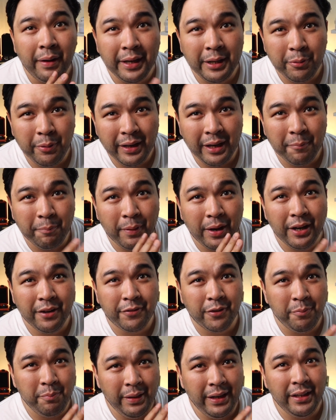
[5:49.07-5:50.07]
By the way,
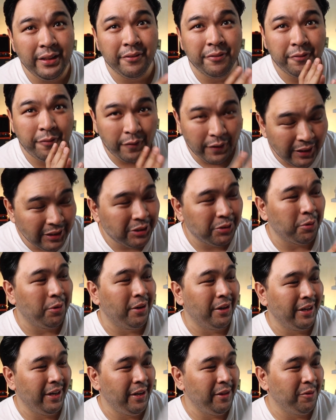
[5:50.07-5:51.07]
apart from being the first
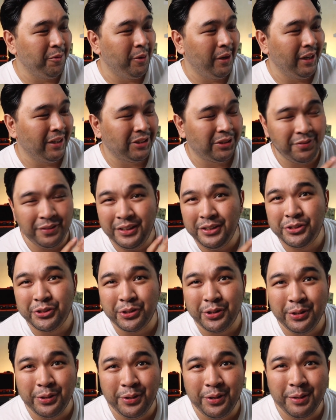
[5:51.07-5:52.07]
Orient watch
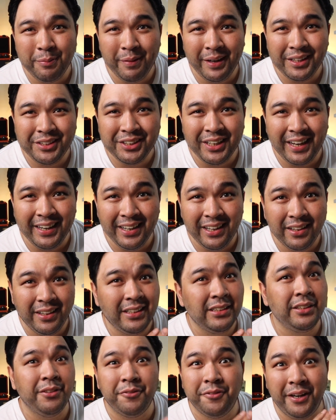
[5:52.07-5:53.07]
featured on my channel,
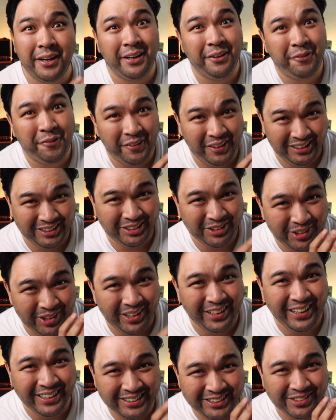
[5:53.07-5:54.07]
this is the very first
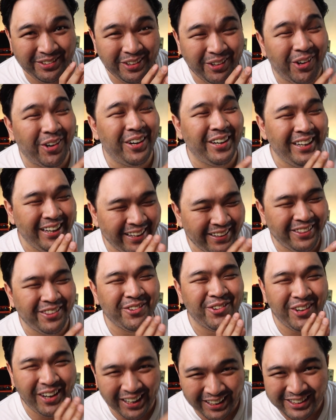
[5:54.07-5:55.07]

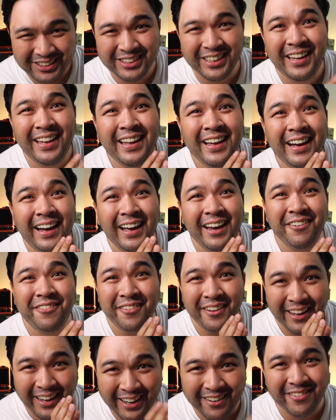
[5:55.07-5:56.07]
Orient watch
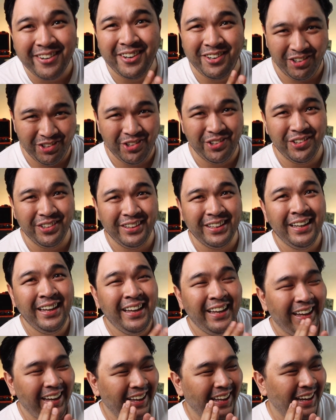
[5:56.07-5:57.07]
I've ever owned,
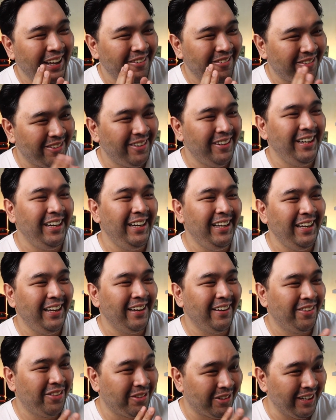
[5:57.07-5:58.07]
and I'm
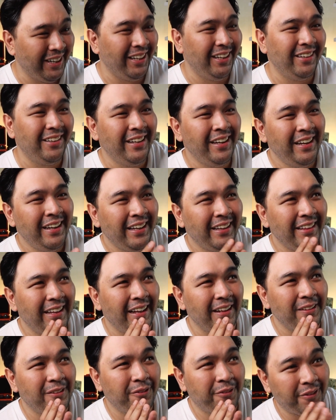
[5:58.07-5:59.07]
really thrilled
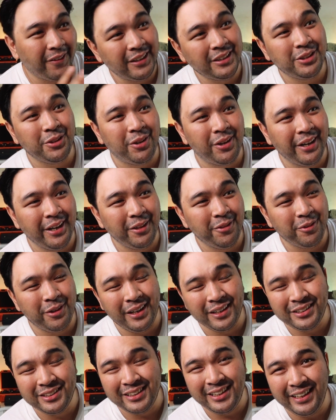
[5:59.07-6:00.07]
that the first Orient
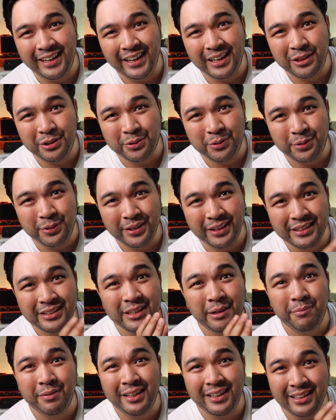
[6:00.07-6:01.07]
watch I get to own is
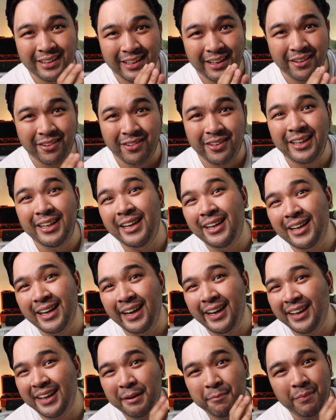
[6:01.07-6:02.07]
something that I really
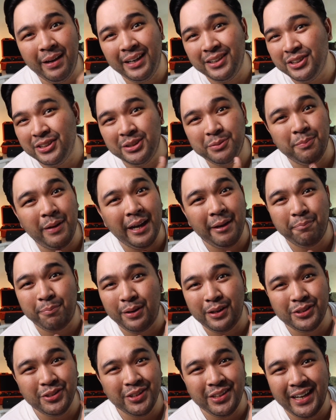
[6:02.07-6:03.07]
like and matches my
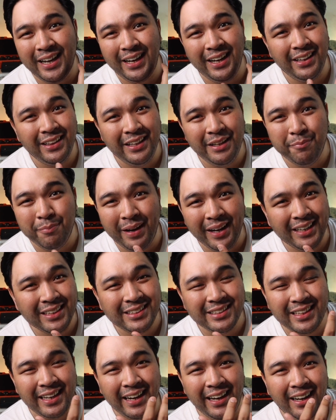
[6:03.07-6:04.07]
personality, my
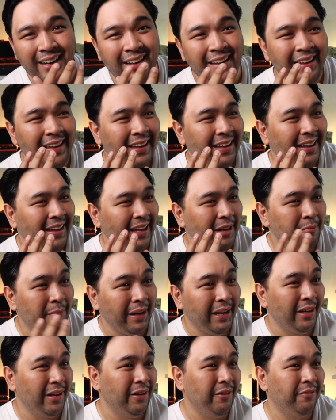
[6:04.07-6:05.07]
style, and
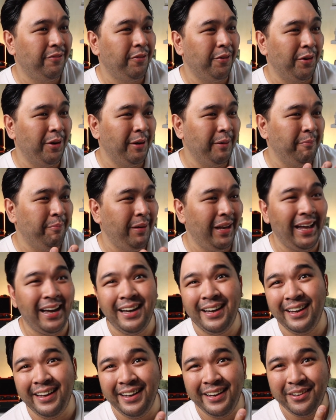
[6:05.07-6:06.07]
my love for
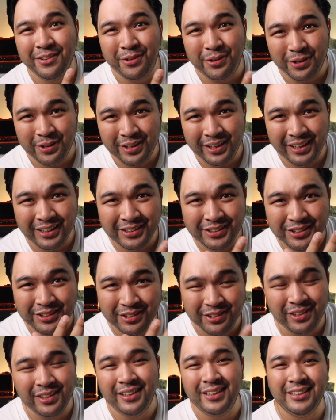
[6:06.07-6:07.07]
black and
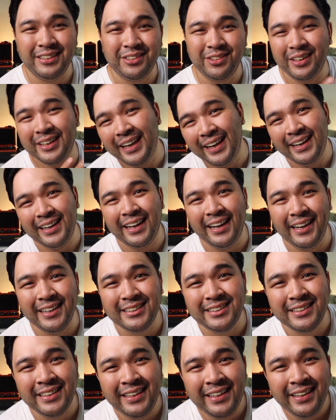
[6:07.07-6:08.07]
orange colors. So again,
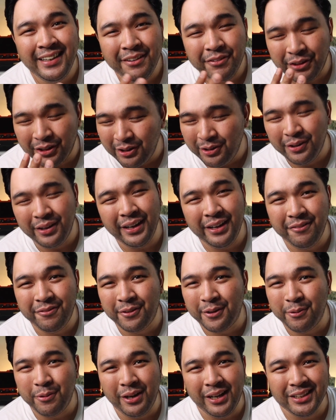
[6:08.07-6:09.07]
guys, if you're looking
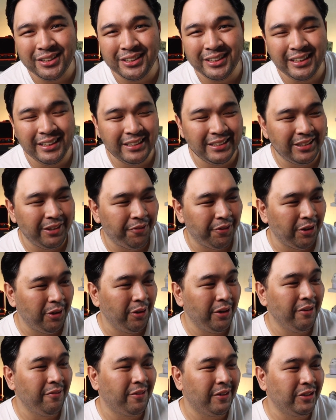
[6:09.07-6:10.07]
for watches, if you're
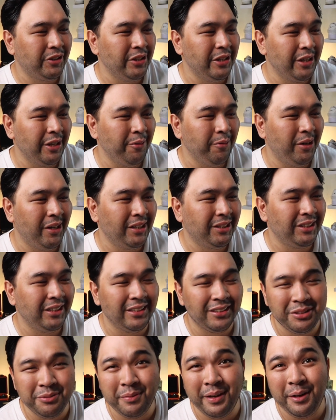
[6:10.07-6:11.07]
looking for chunky
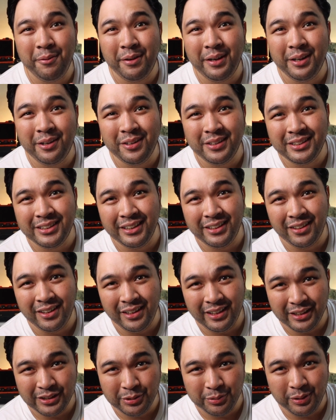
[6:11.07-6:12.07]
watches, you might want to
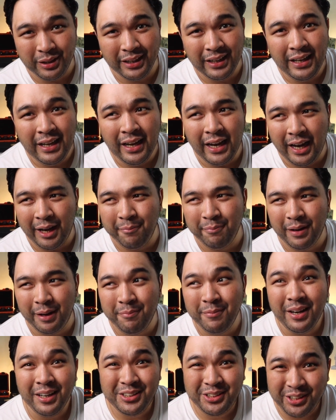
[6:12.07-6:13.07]
consider this one.
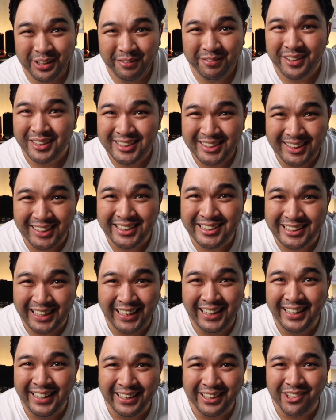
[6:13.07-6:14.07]
I'm not sure if they're still
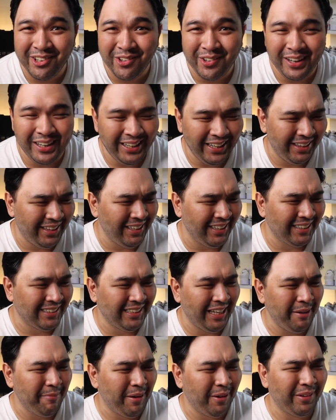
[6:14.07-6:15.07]
selling it locally. I think
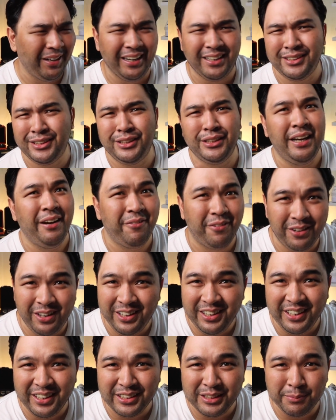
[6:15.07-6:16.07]
this came out like
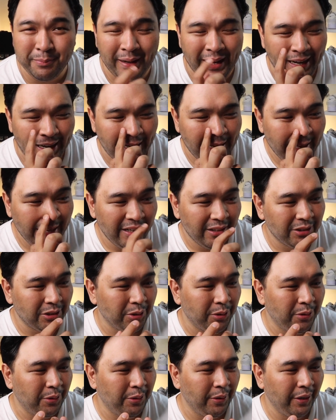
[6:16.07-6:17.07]
several years back.
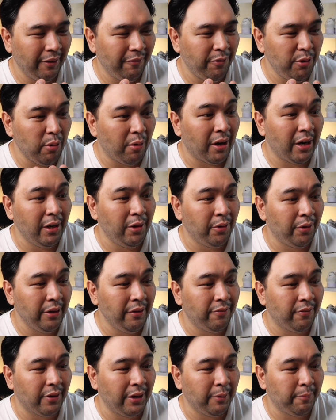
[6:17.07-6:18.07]
So if you are
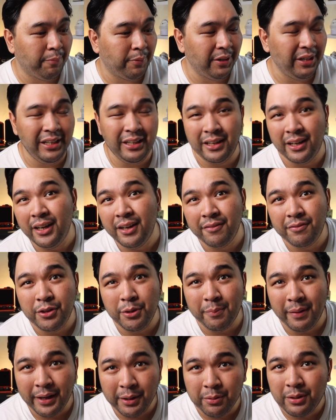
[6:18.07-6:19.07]
looking for it
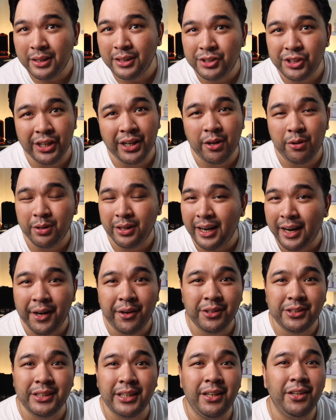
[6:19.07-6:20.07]
pre-loved, you might want to check out
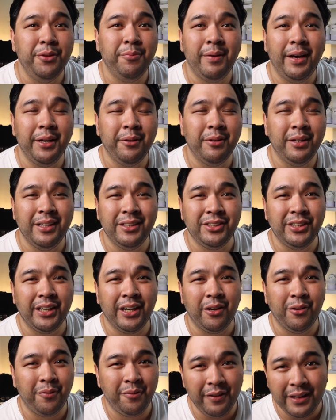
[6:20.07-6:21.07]
Carousel, you might want to
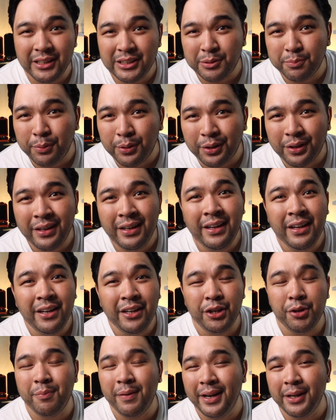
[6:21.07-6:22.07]
check out Facebook,
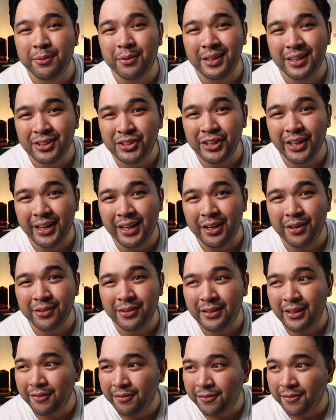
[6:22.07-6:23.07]
you might want to check
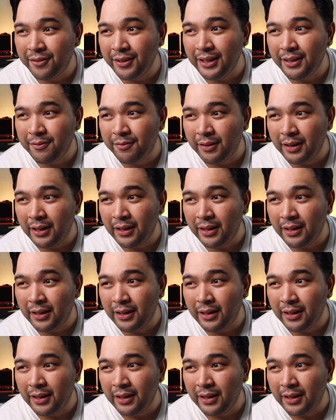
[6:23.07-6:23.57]
out different